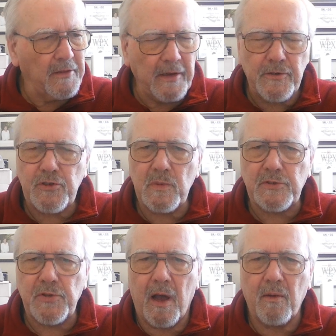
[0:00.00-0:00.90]
The issue
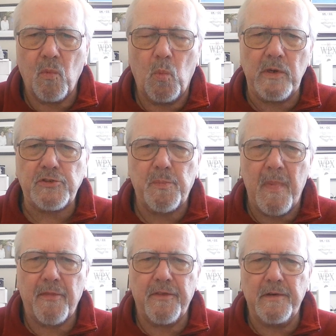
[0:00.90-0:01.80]
is not which
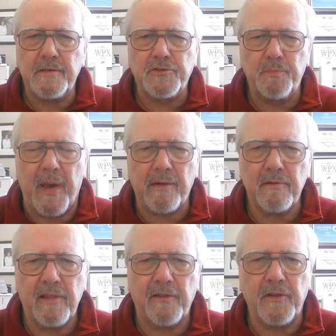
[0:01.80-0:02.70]
method is
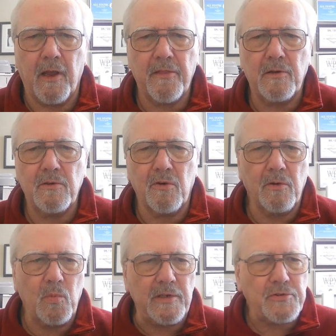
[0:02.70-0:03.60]
better than the other
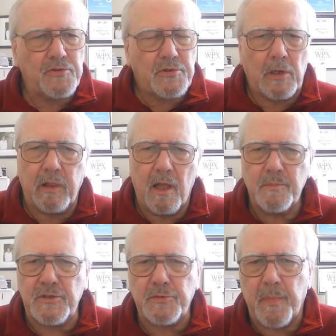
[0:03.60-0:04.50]
or which
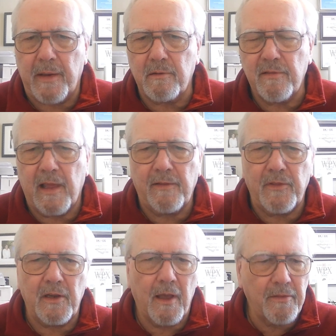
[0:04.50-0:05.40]
club is better
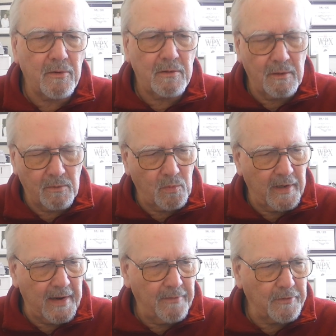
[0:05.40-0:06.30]
than the other or
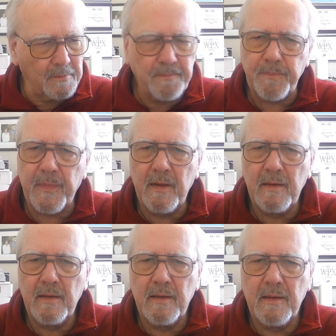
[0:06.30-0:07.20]
whatever.
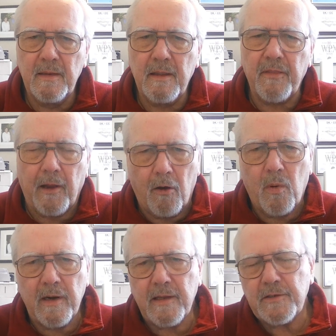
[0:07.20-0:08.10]
They
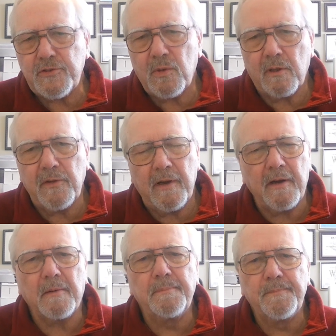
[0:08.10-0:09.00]
all want to get you on the
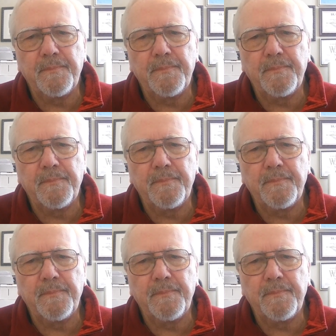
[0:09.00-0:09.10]
air.